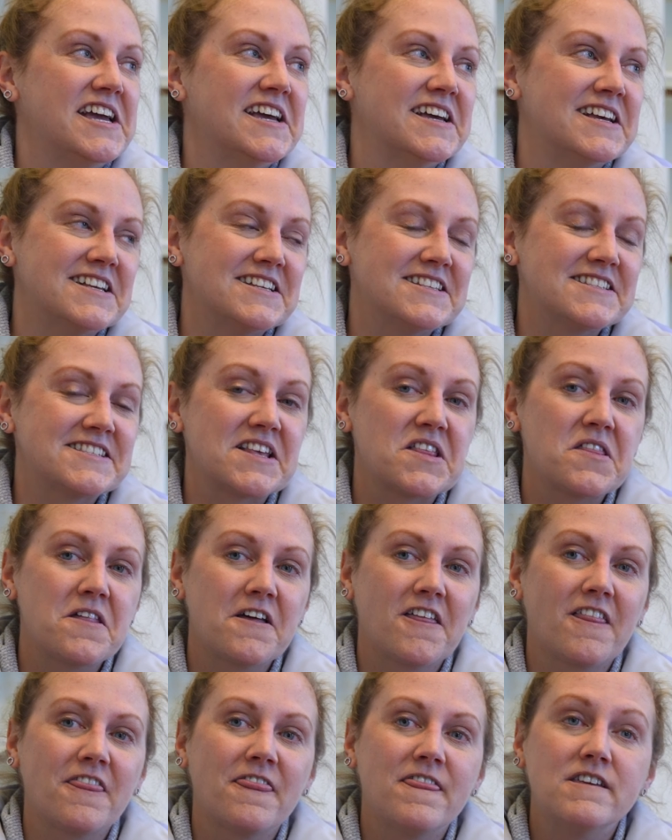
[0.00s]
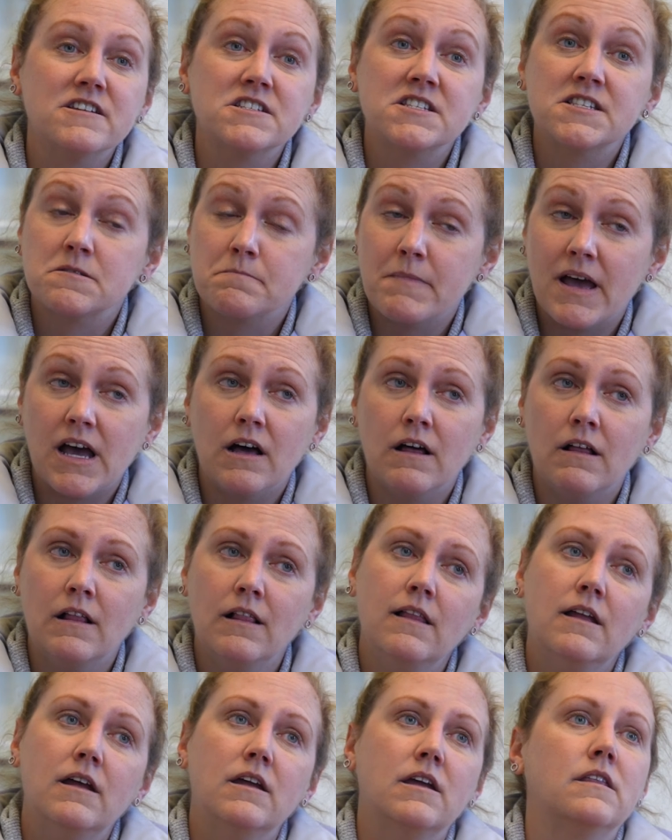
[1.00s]
is the
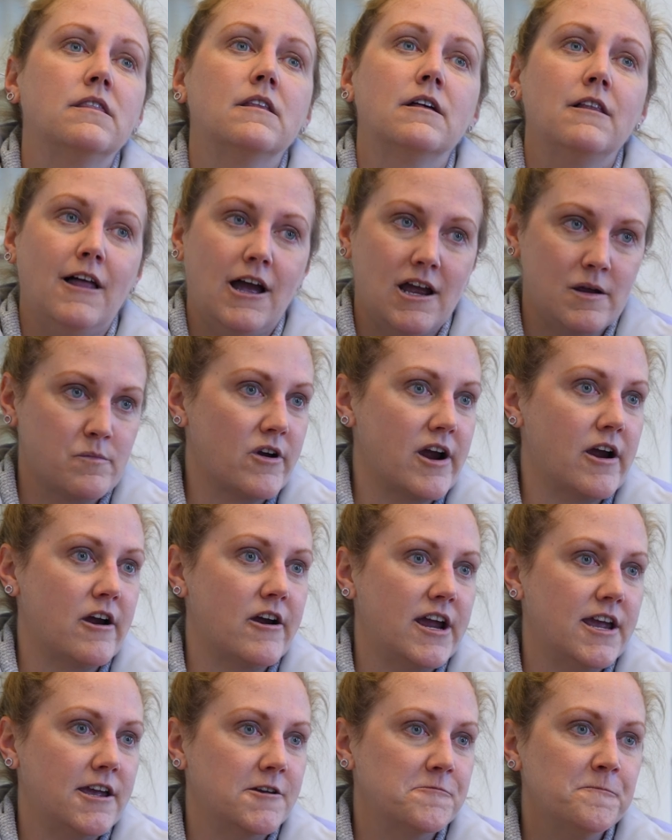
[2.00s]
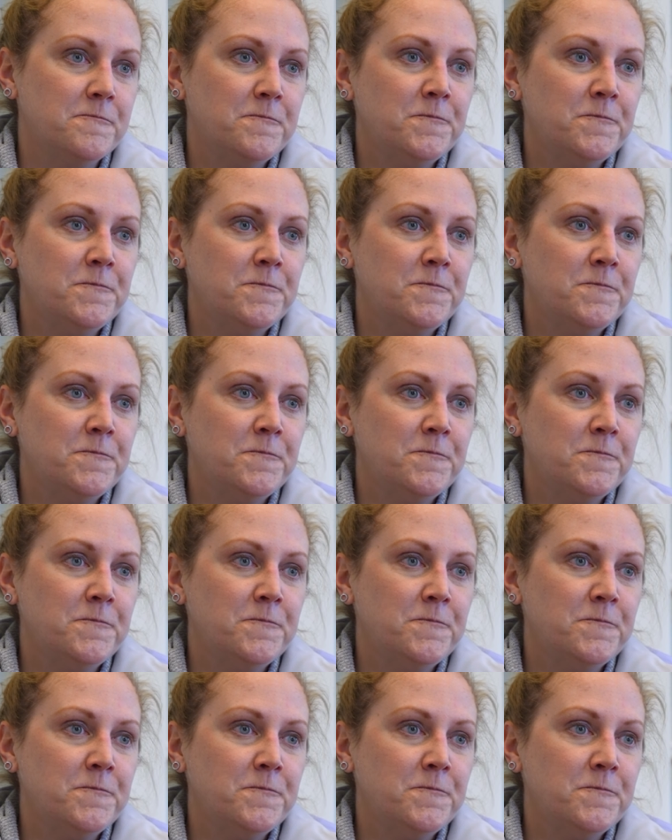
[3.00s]
smell in the library.